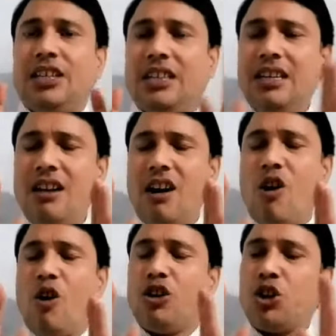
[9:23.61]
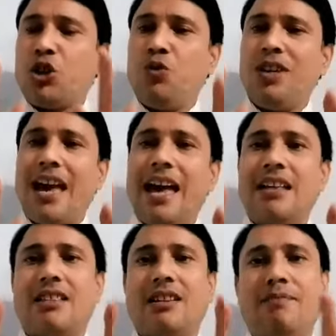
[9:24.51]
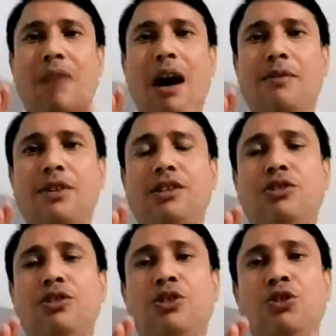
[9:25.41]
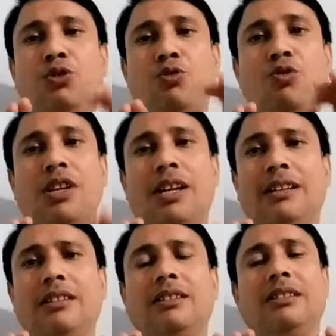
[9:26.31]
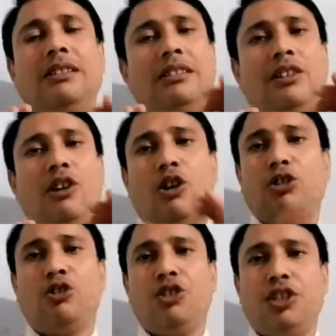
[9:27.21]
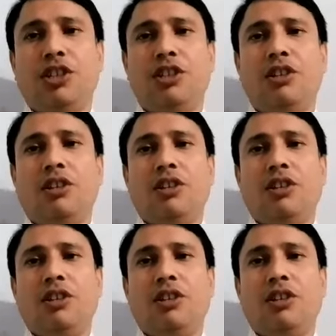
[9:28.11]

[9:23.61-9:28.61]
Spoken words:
King or queen has the power to run the authority,